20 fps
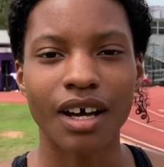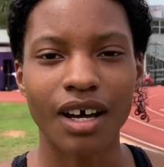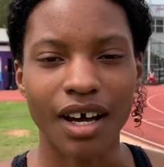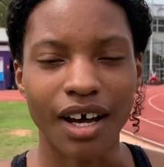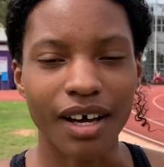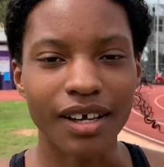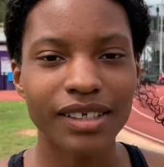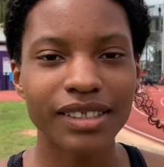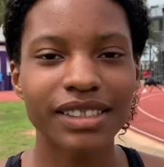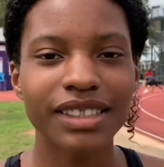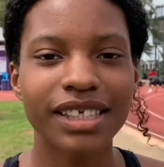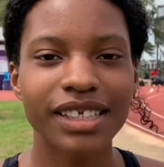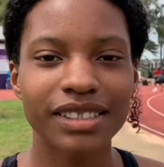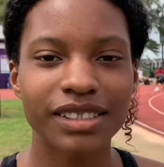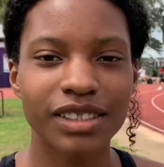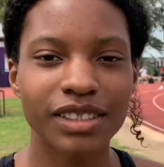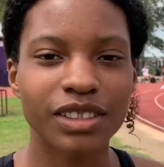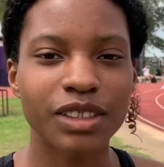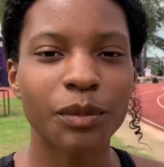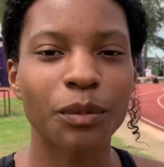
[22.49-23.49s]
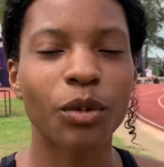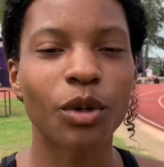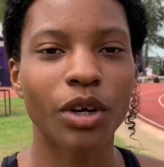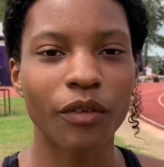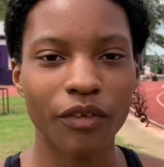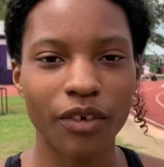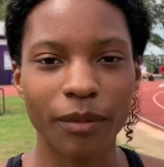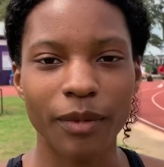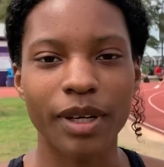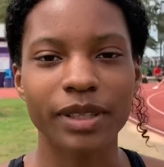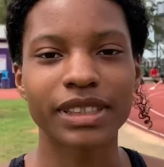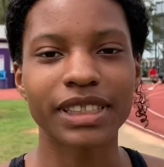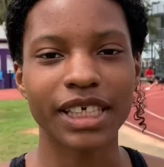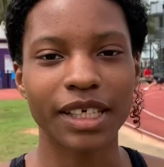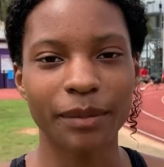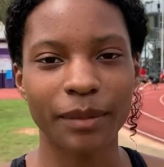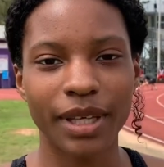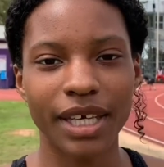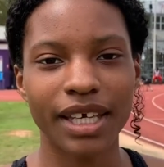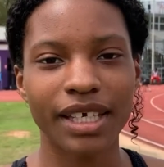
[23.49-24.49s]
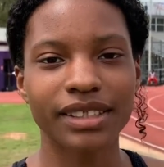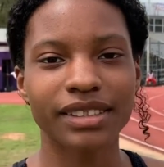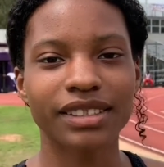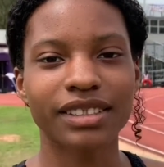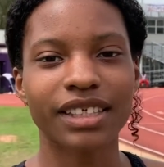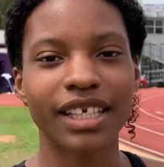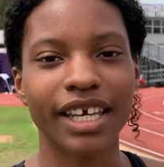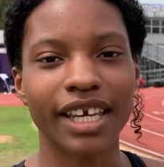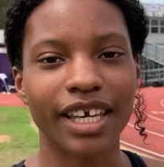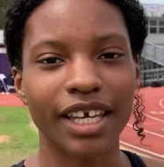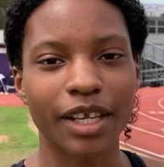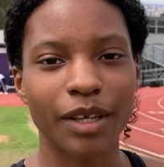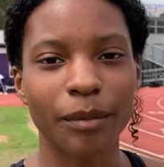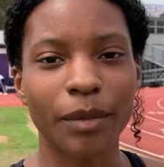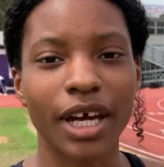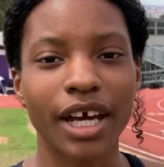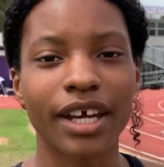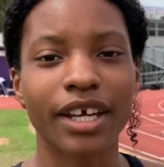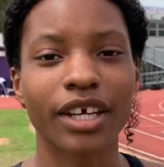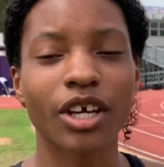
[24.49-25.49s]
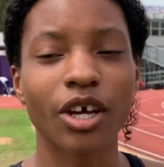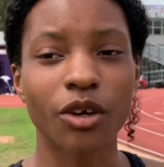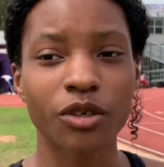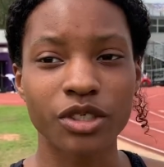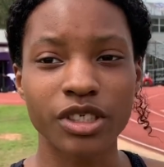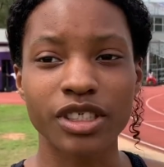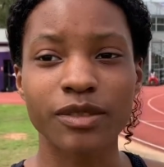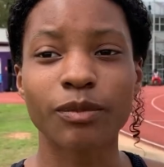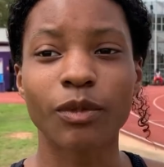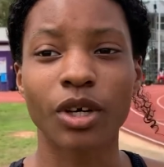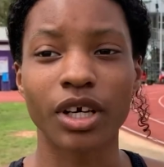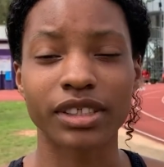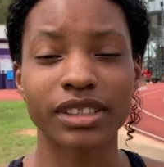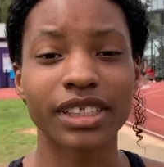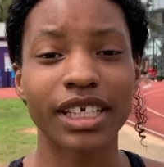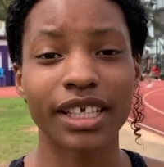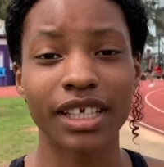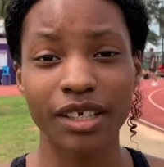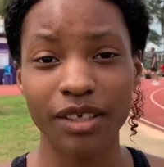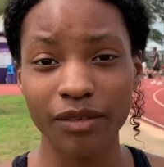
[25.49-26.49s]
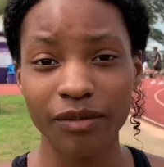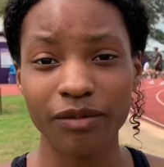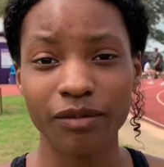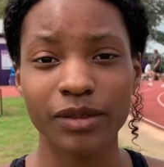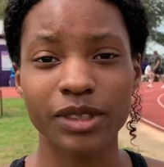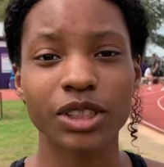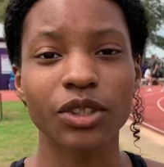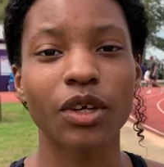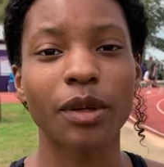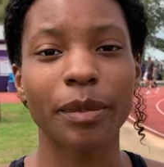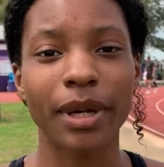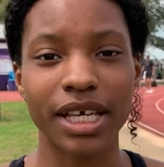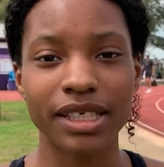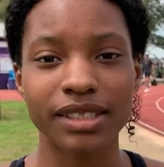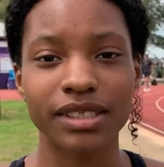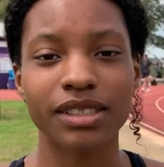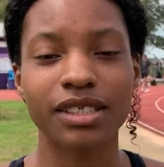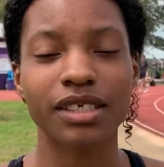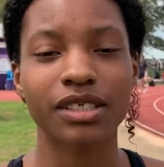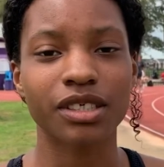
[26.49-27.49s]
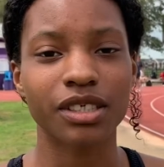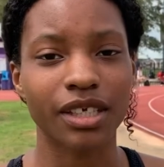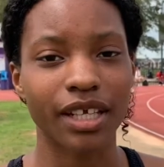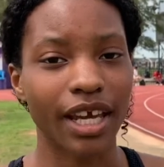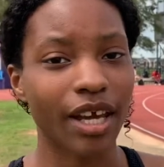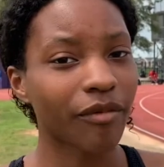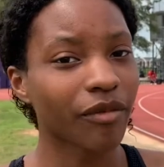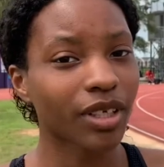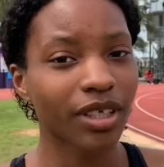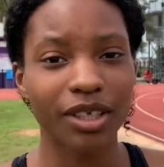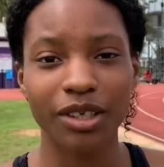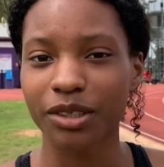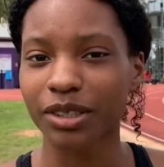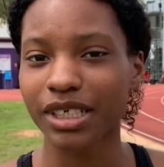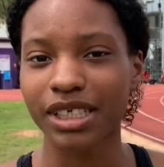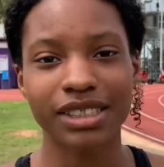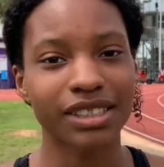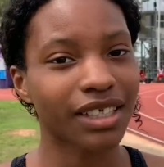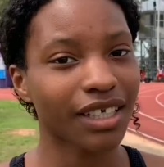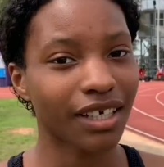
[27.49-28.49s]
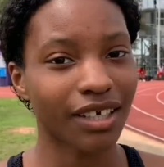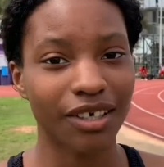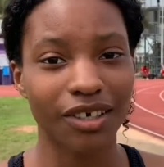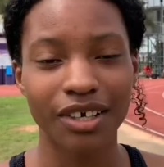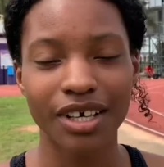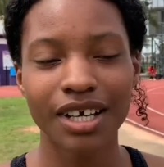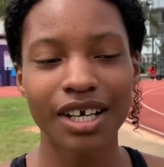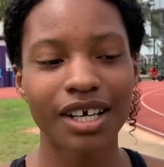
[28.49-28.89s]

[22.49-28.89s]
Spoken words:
Honestly, it's the support from my teammates, and my coach is more attentive, so he pays attention to every little detail.